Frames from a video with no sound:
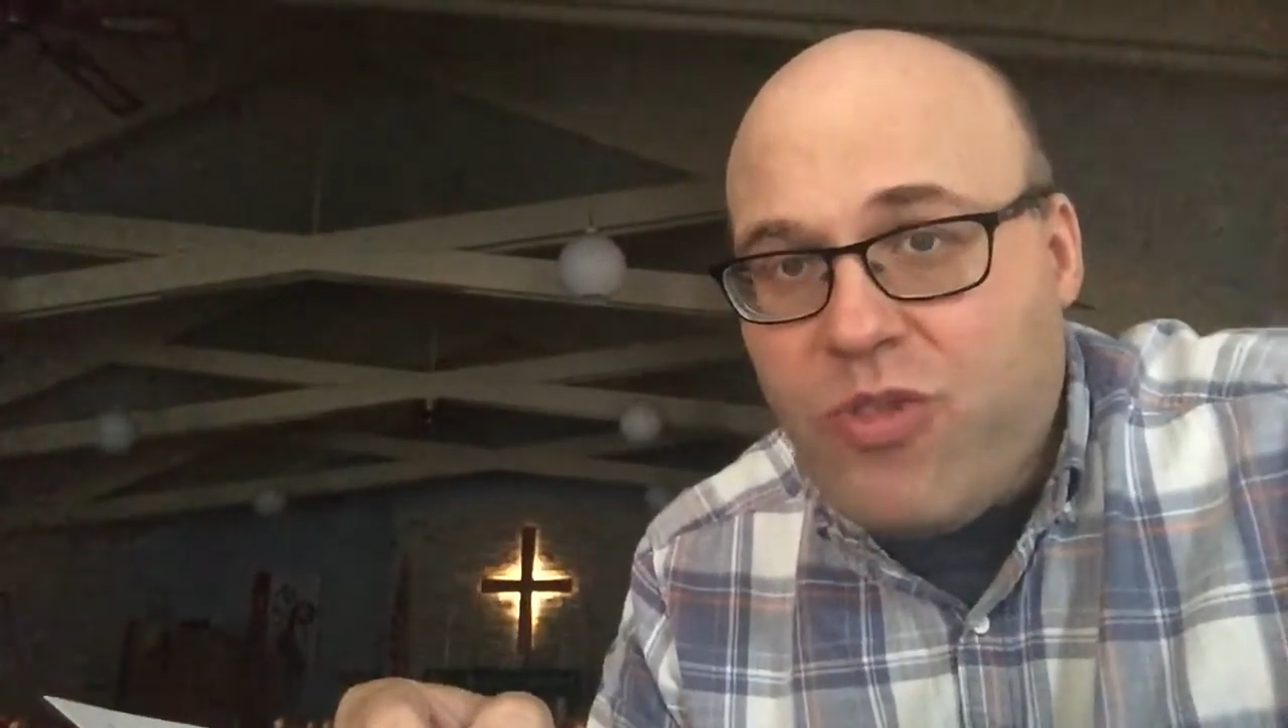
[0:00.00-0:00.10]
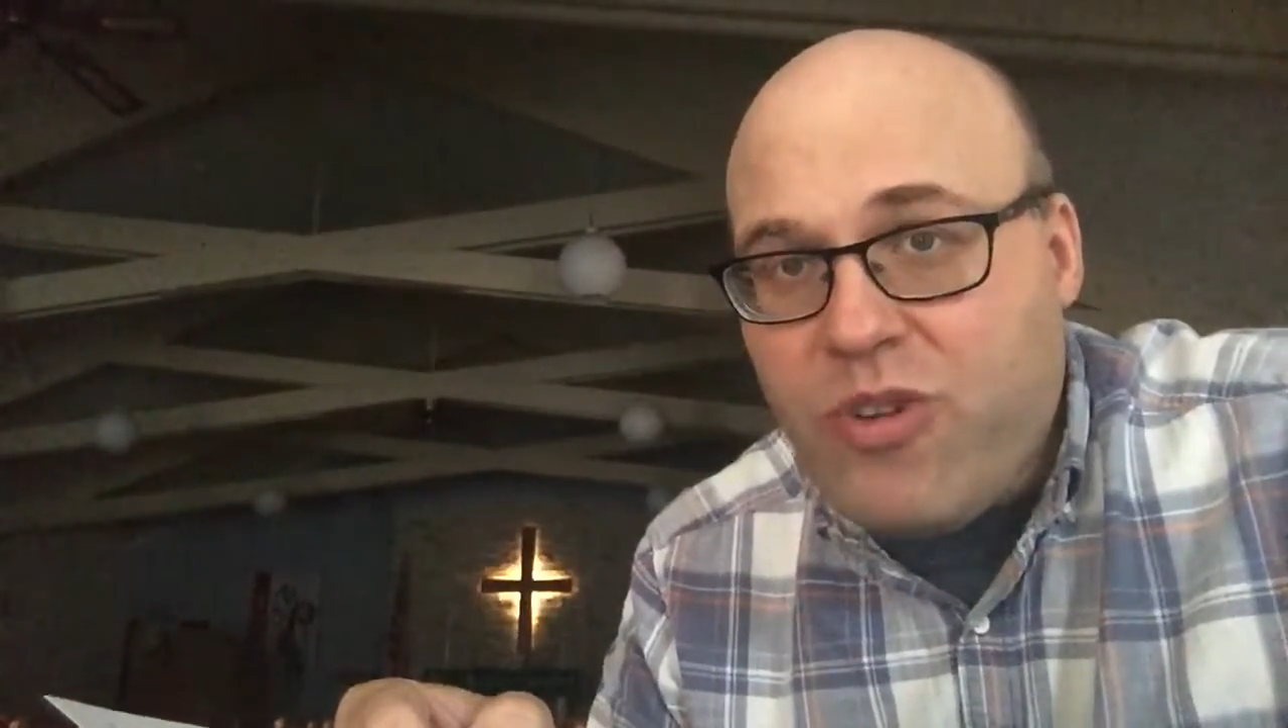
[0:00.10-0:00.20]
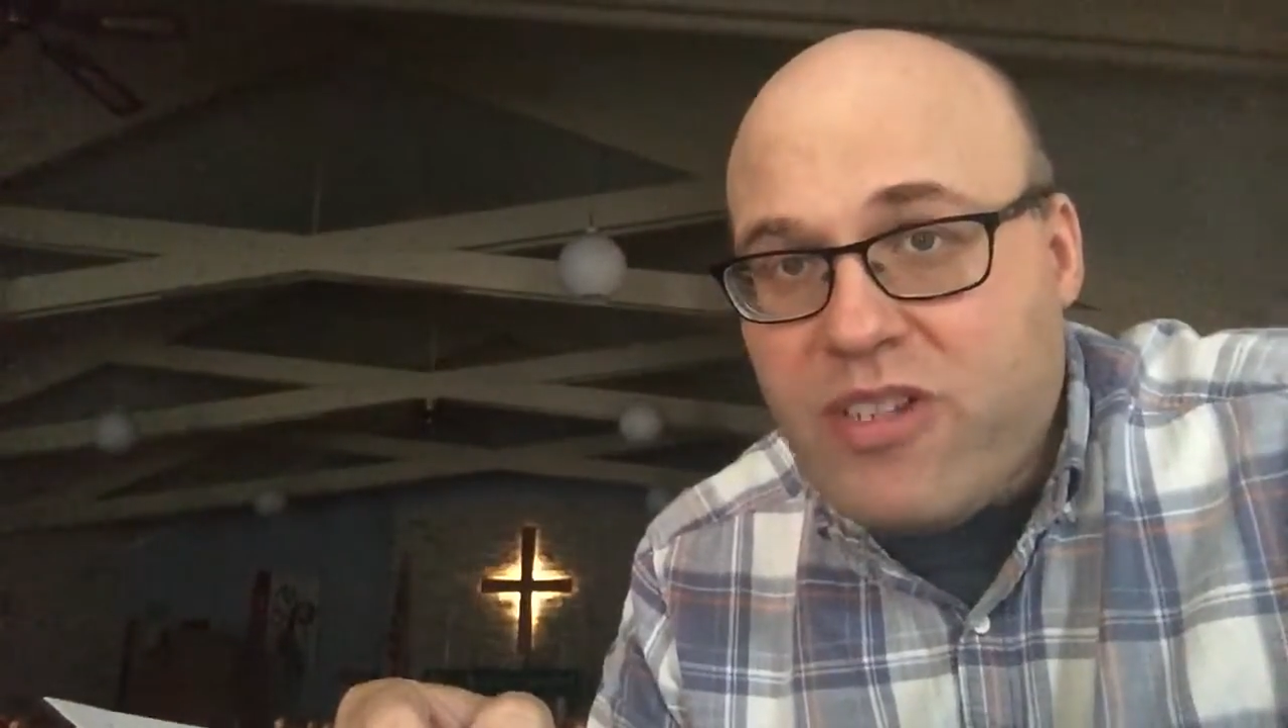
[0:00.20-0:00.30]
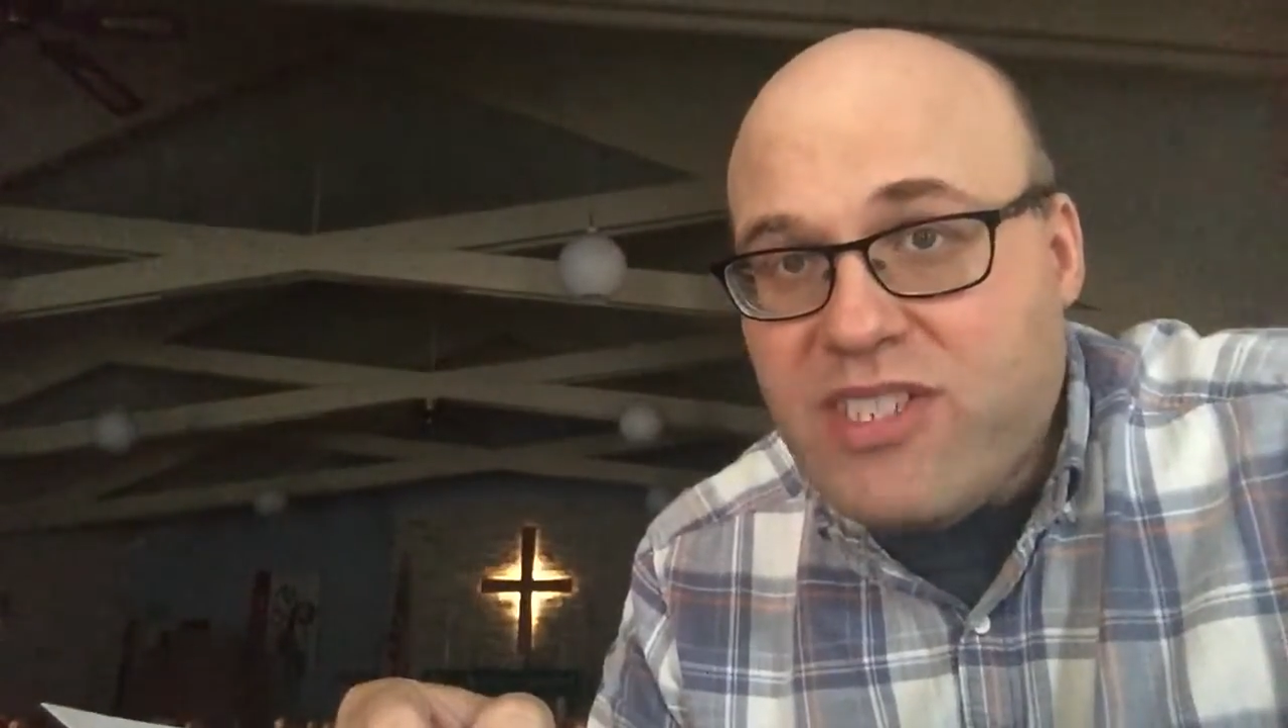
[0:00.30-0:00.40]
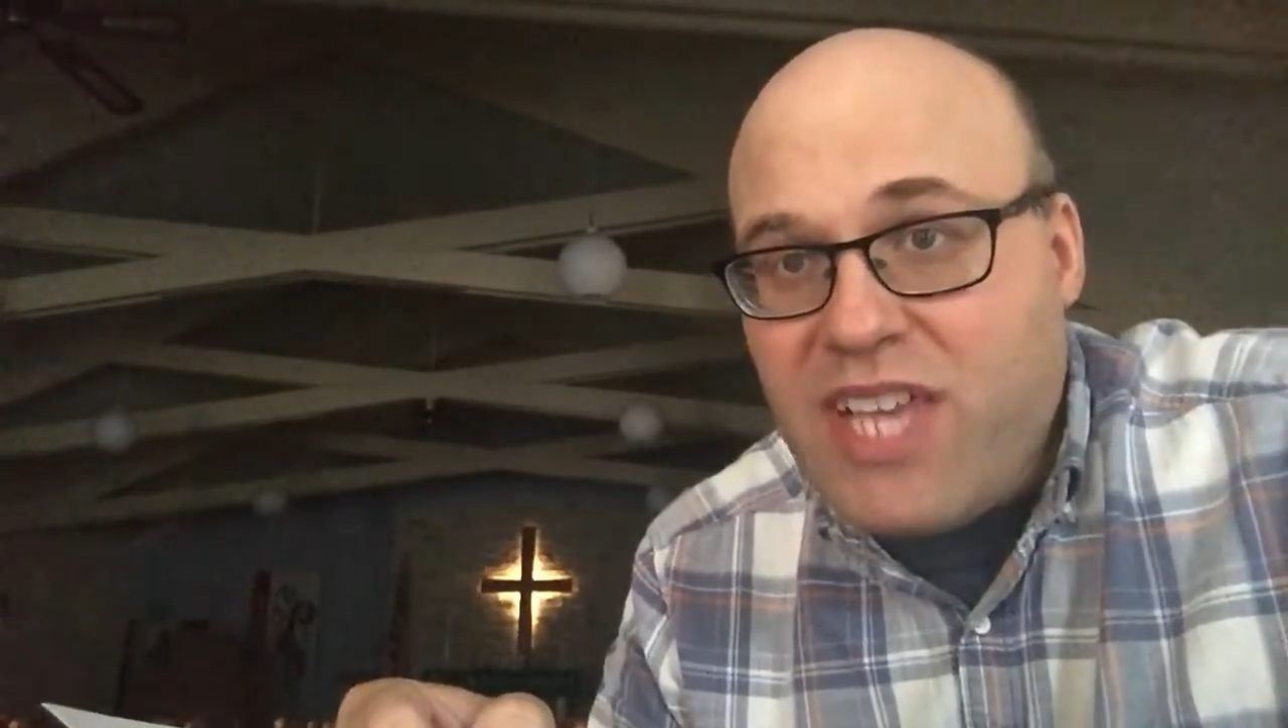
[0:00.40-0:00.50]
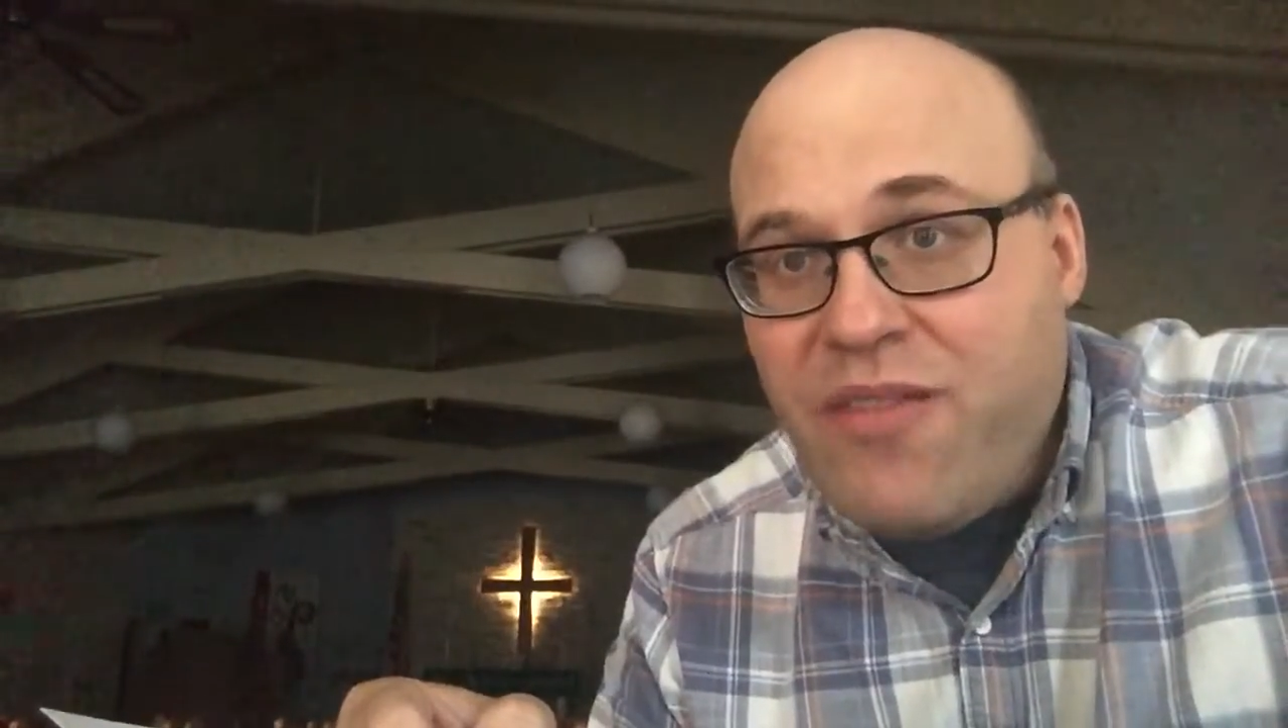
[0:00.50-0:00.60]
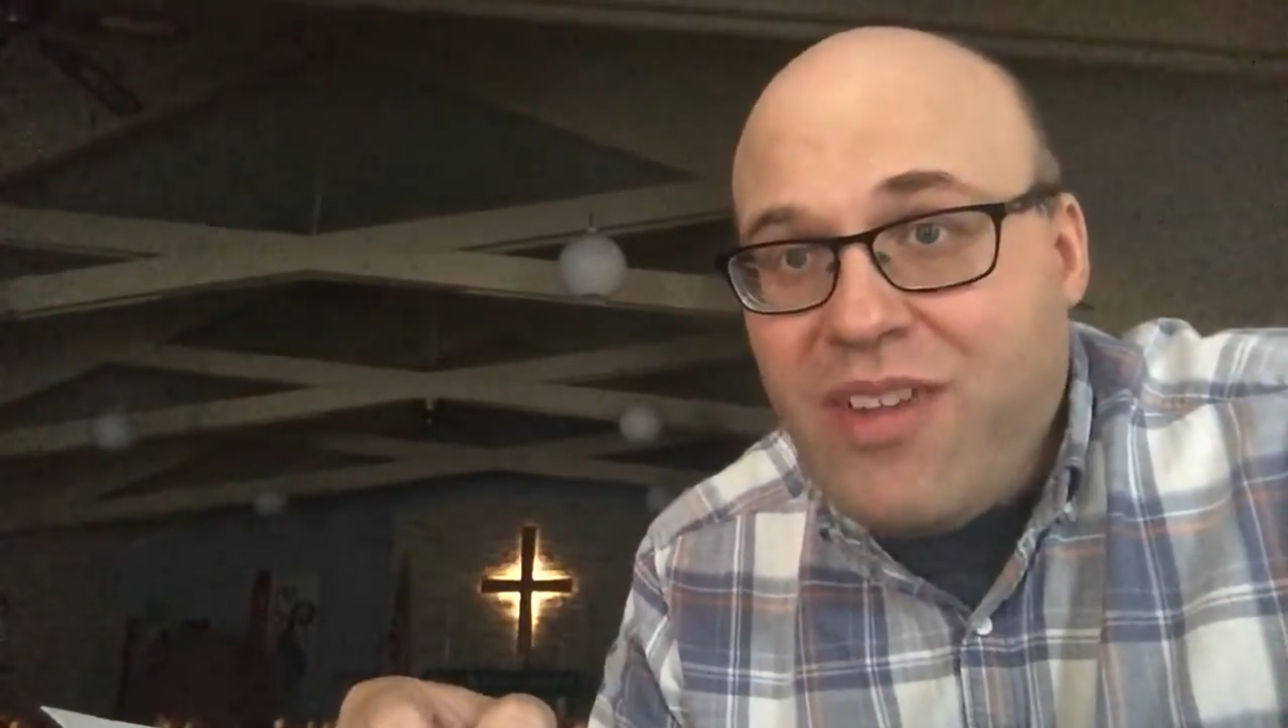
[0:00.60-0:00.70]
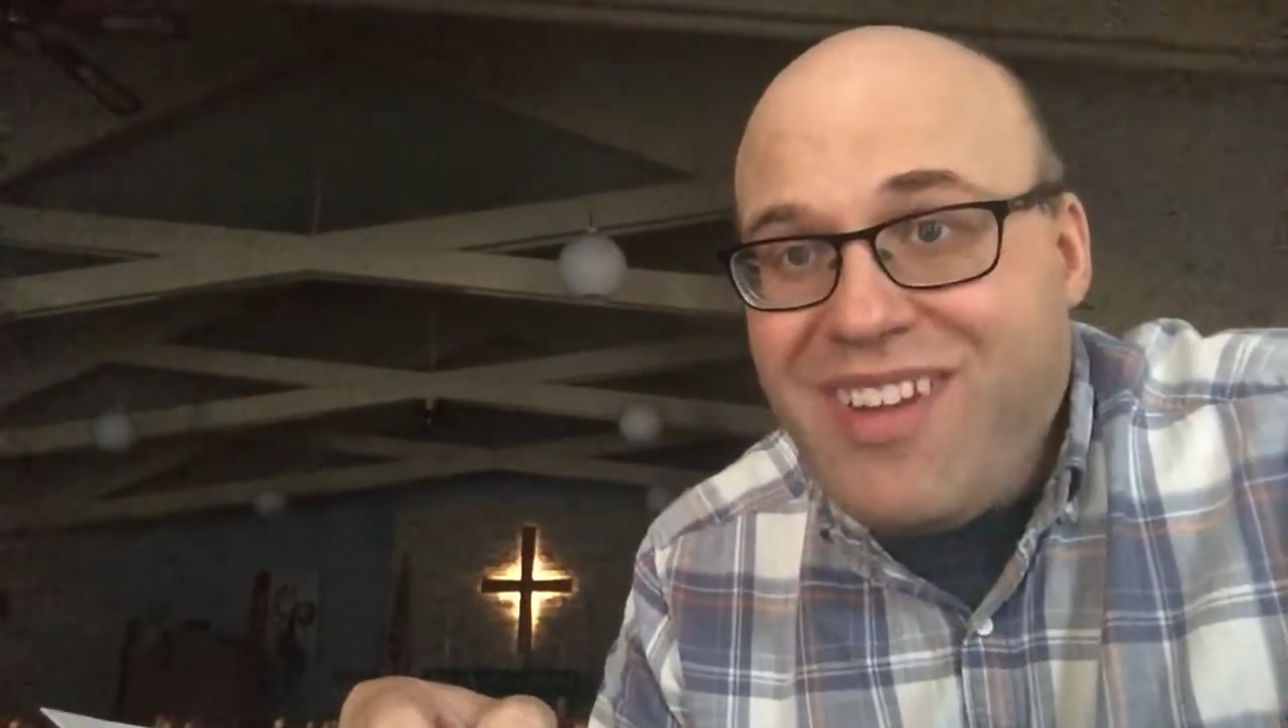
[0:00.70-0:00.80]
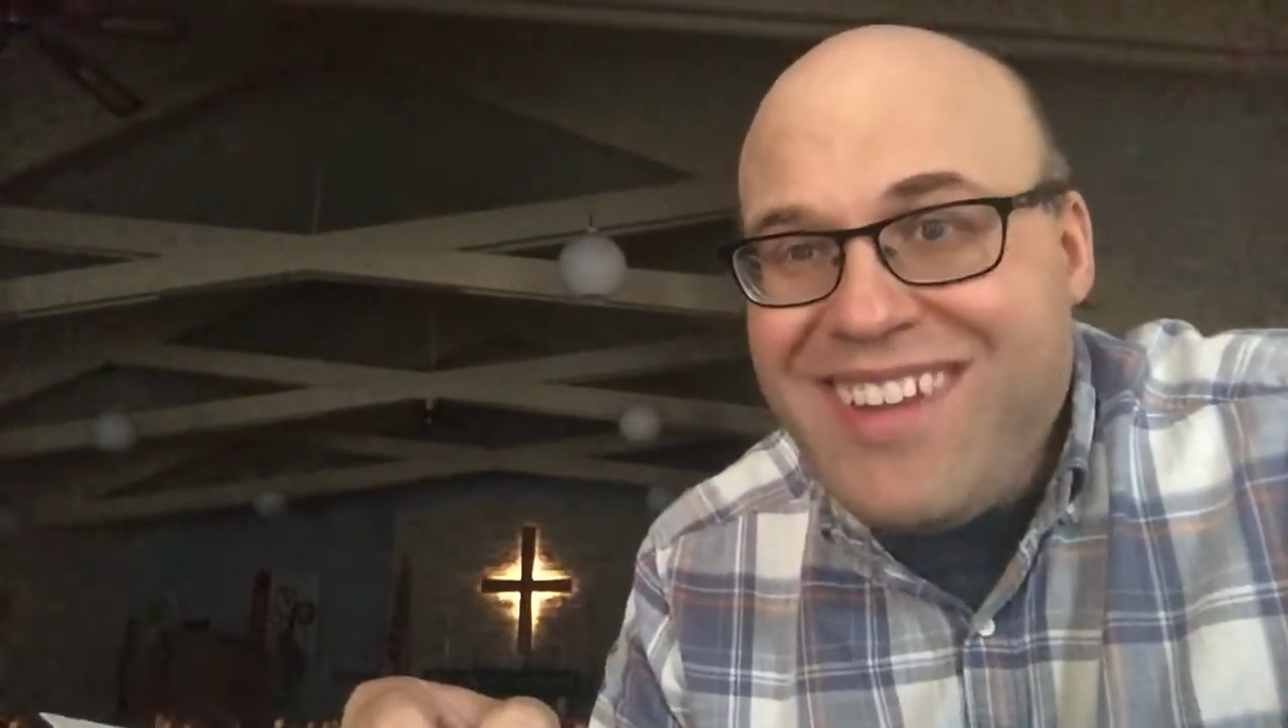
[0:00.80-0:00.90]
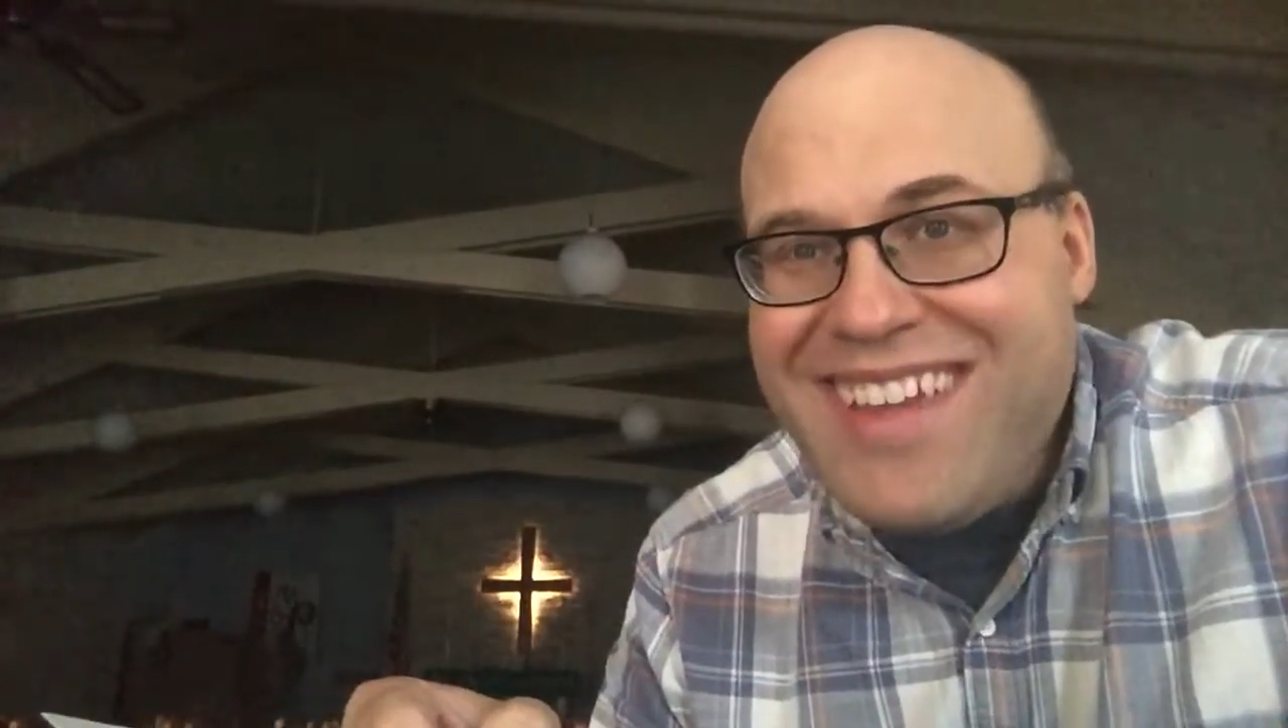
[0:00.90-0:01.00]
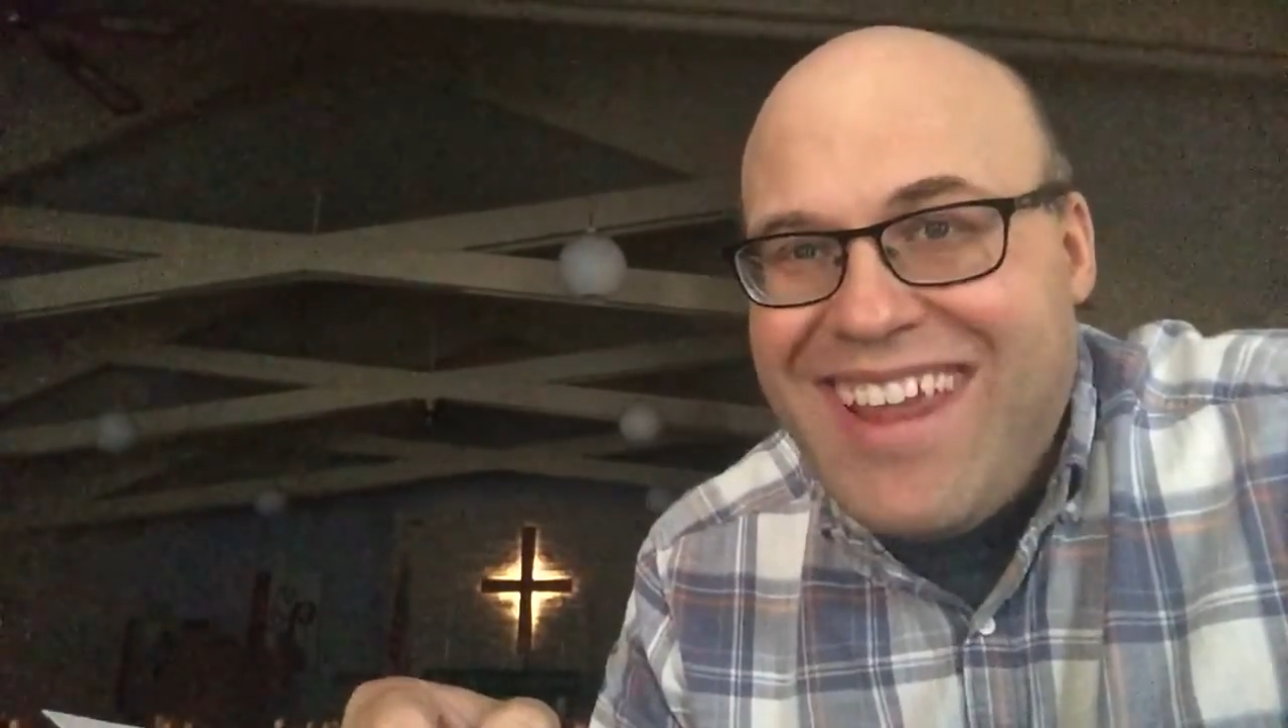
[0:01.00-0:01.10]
37.